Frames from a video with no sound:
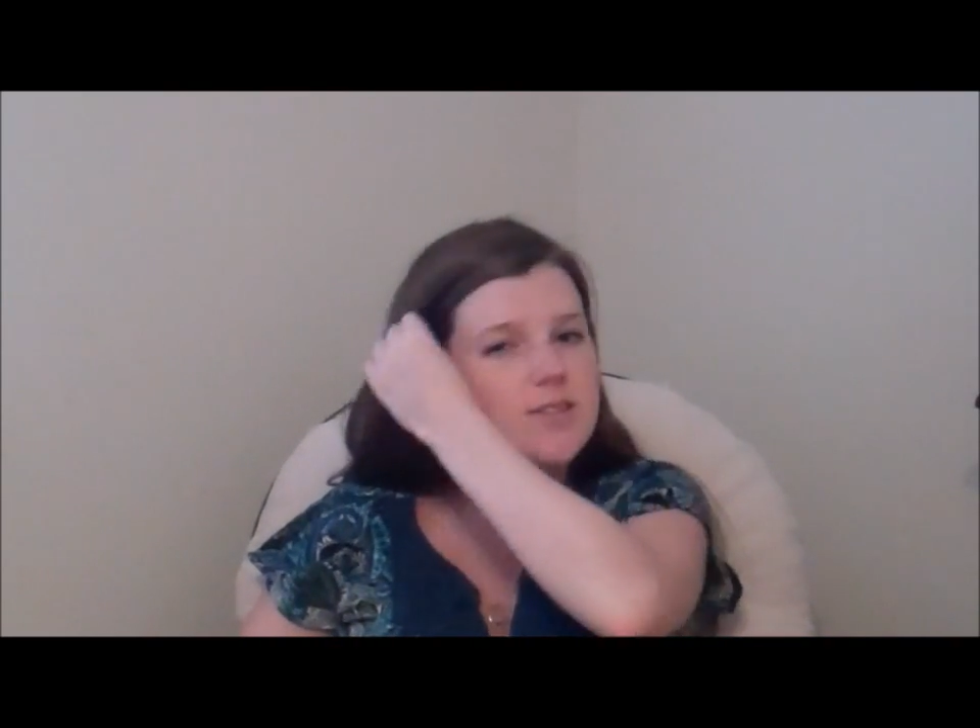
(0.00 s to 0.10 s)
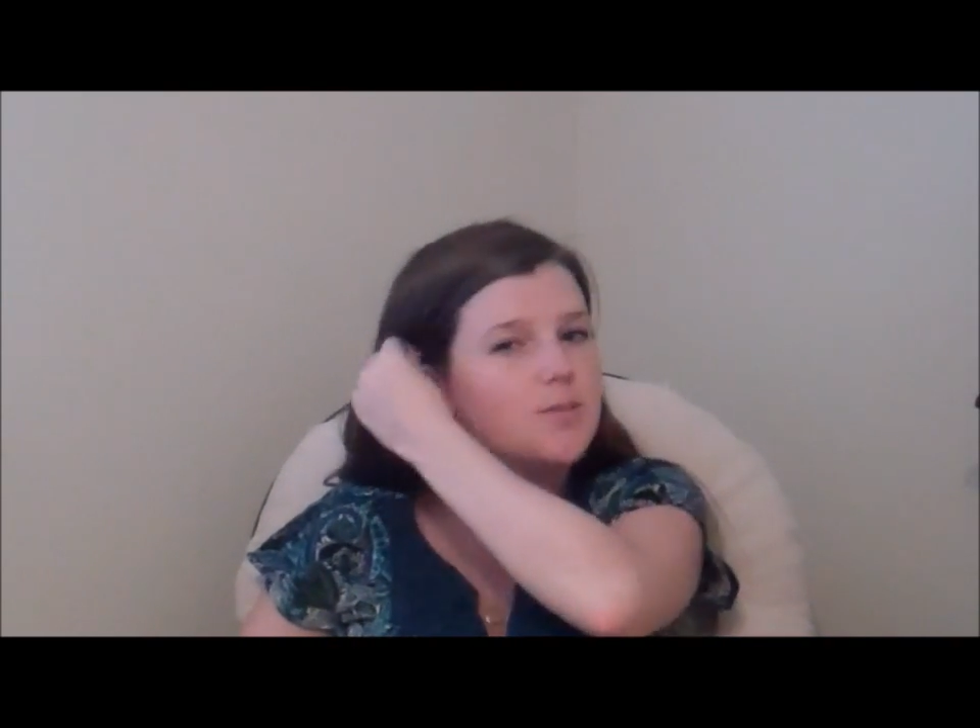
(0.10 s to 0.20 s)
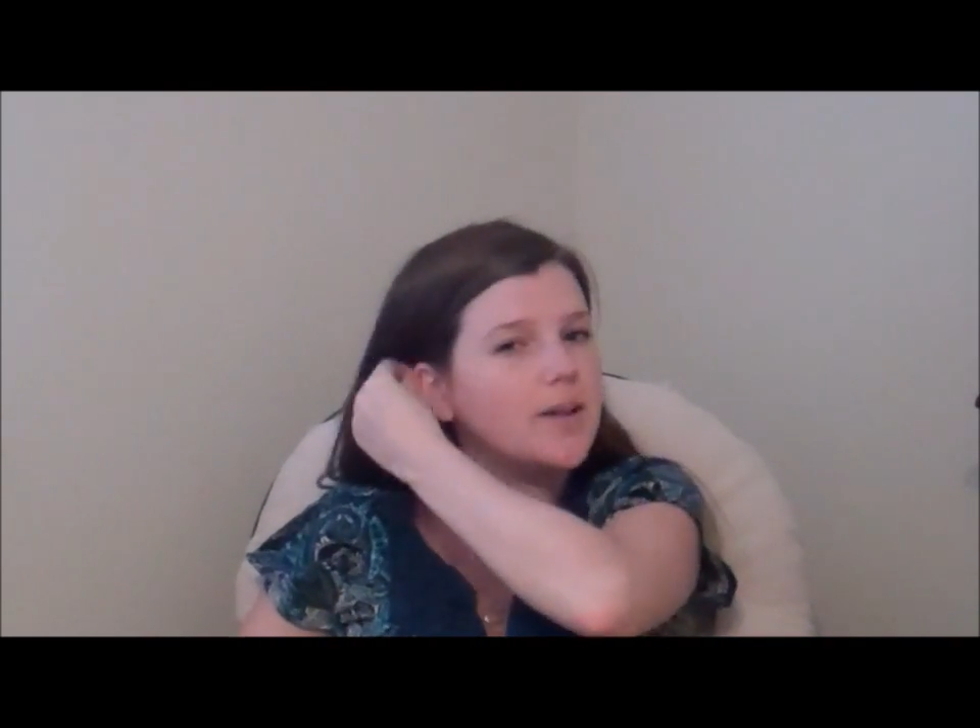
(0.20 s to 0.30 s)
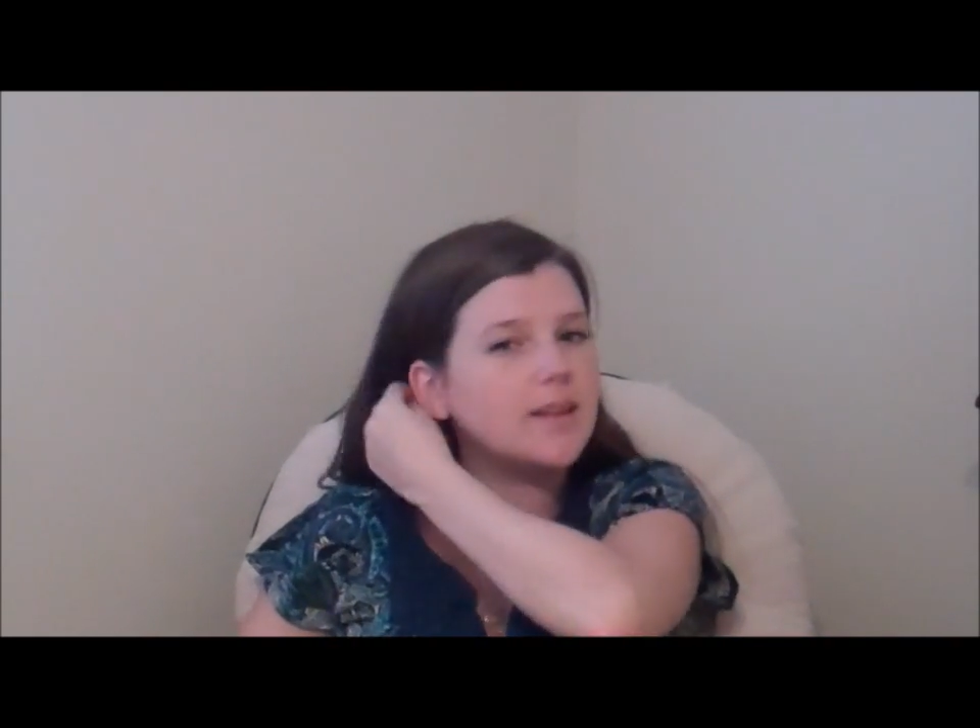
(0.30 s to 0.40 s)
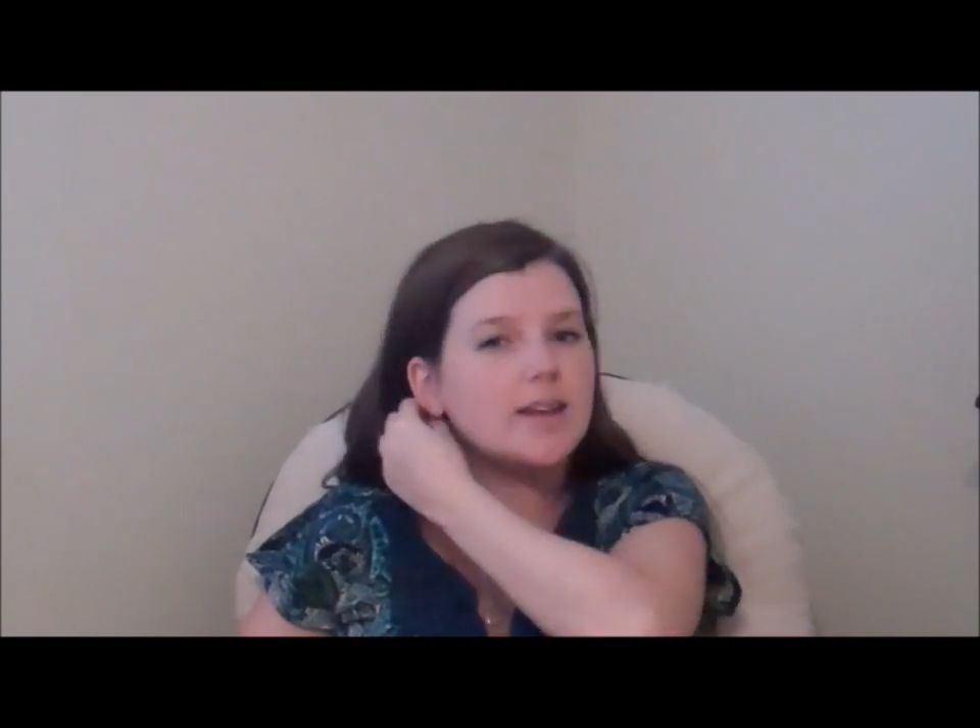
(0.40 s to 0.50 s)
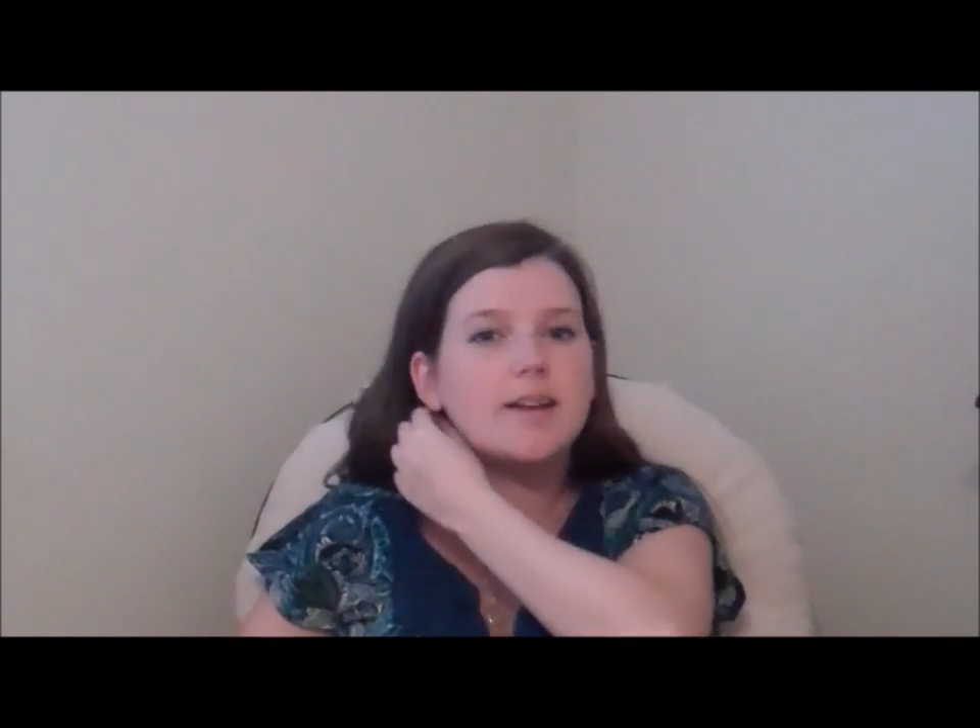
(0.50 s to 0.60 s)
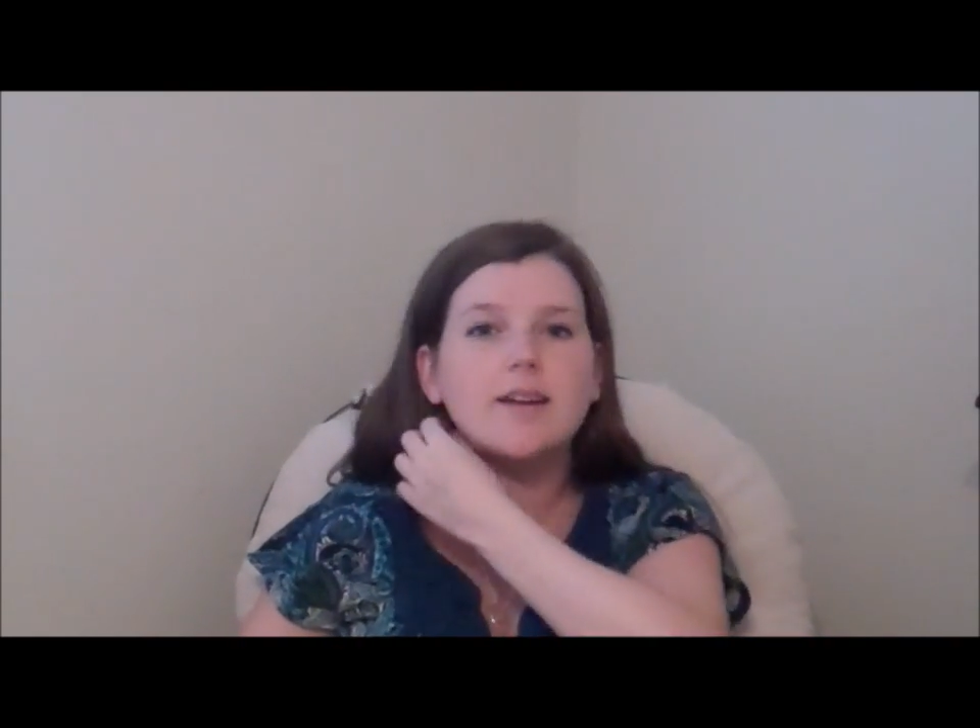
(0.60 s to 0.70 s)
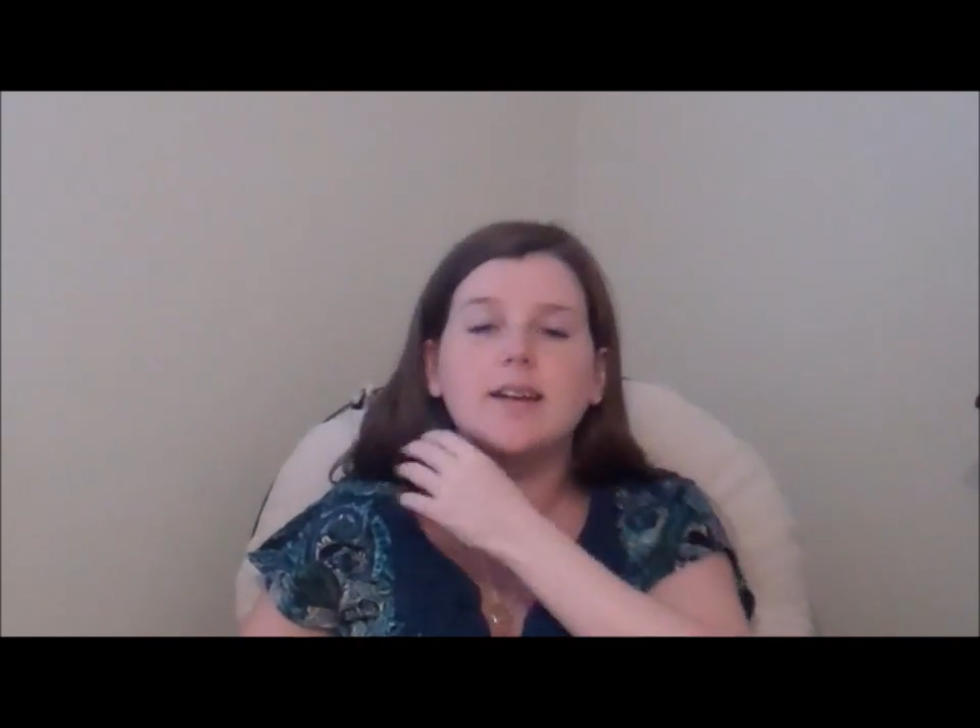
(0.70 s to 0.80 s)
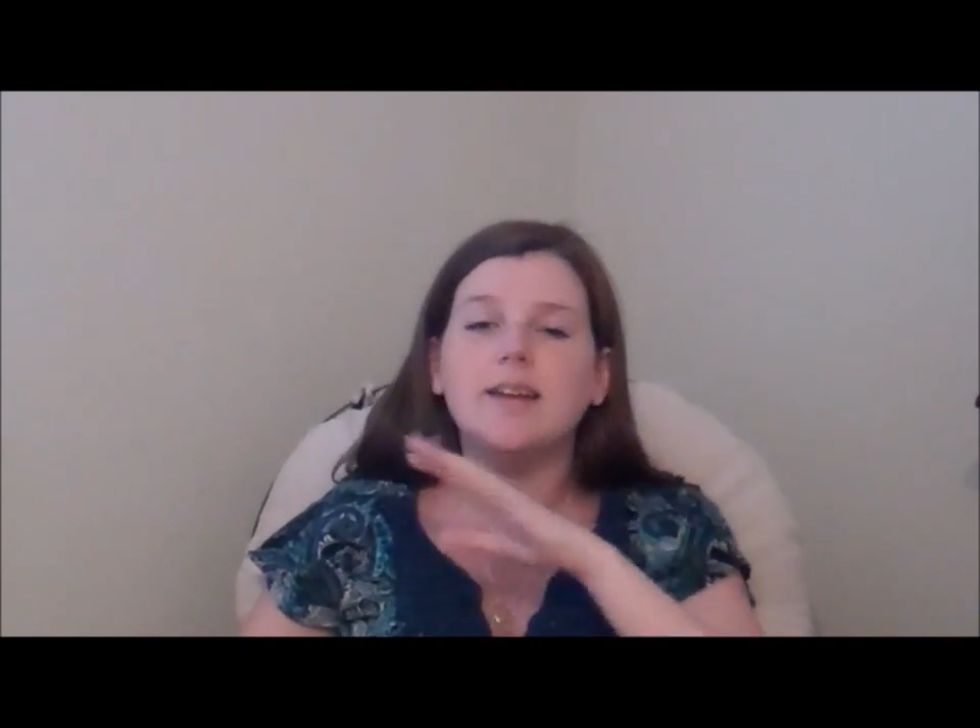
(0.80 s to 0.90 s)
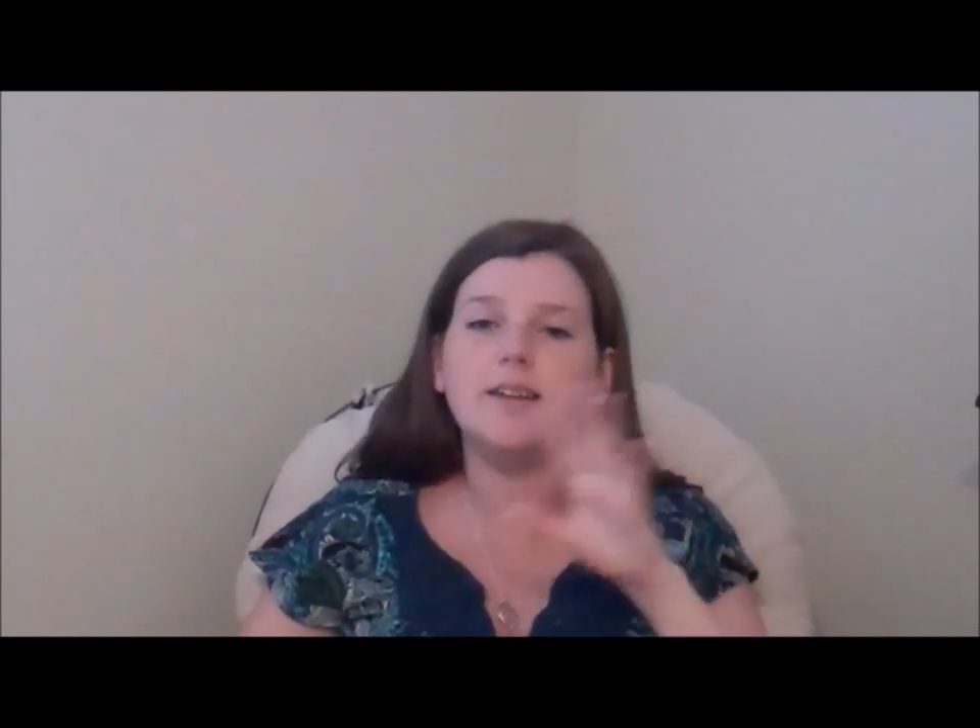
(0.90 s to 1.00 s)
swelling
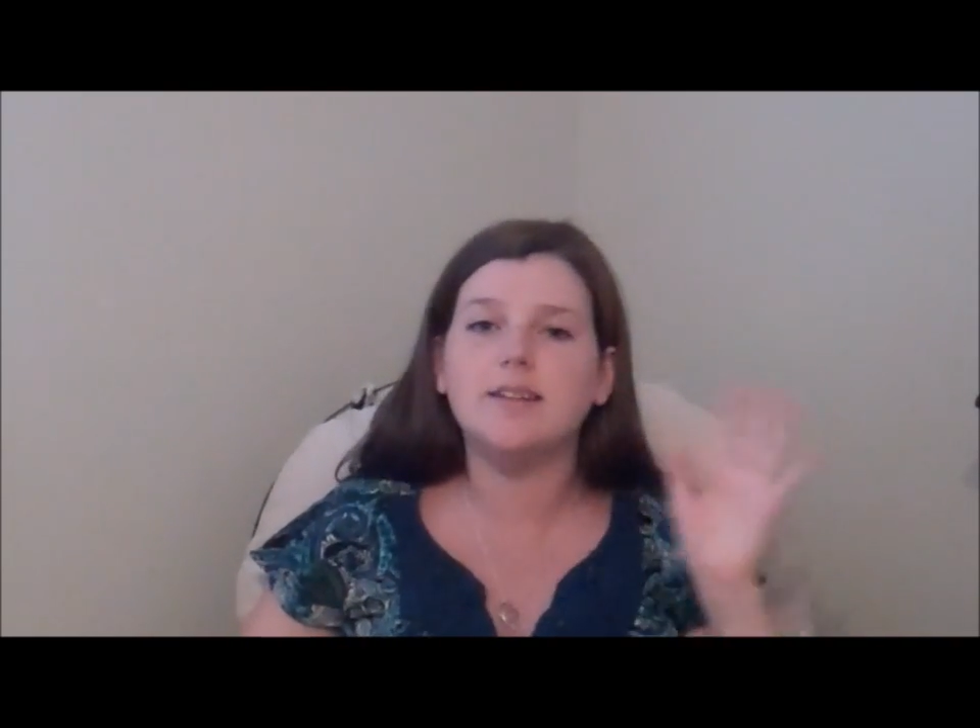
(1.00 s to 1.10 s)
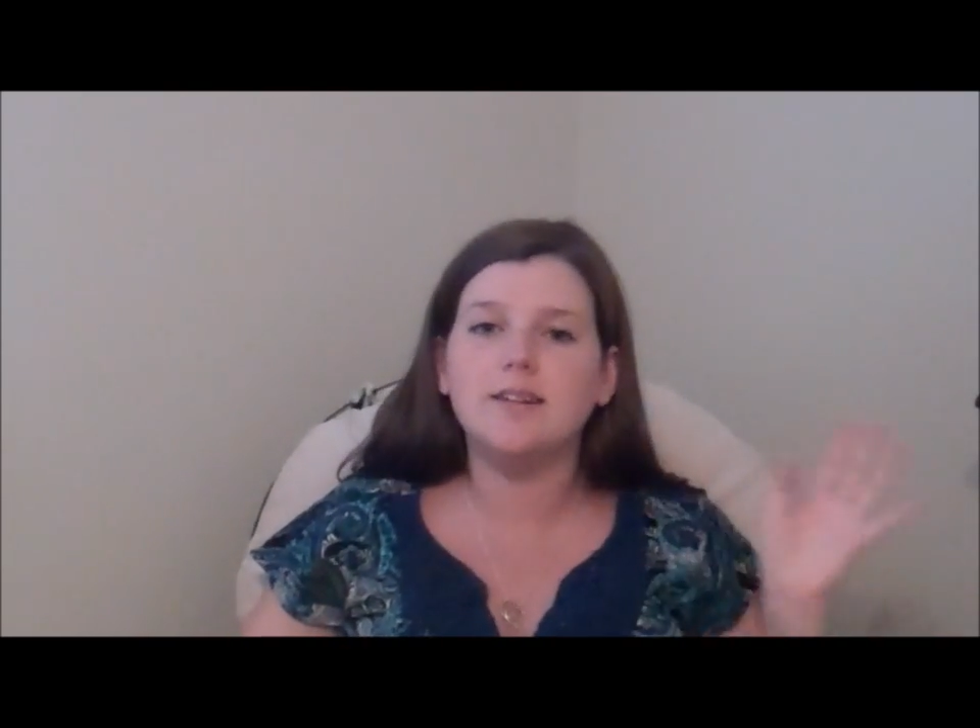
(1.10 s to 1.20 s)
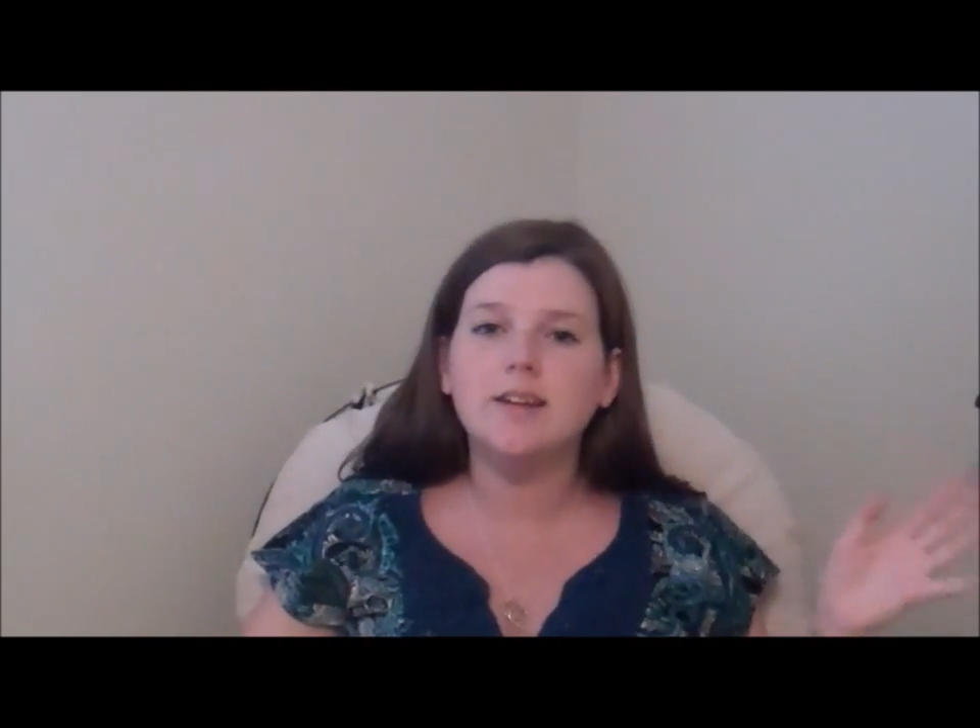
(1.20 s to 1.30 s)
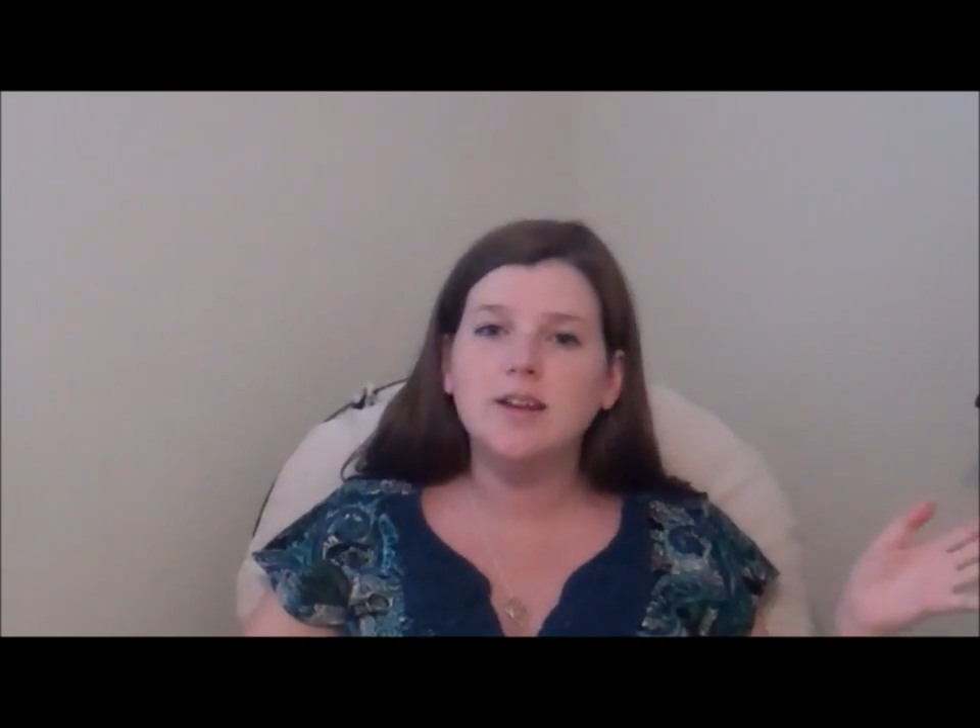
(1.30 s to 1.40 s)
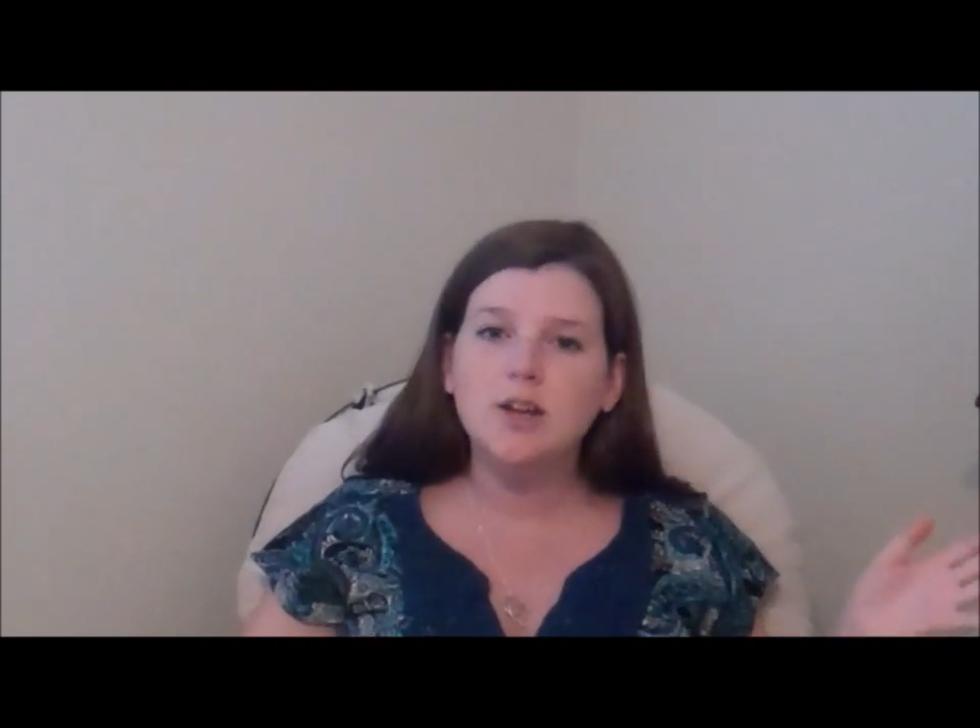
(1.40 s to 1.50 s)
in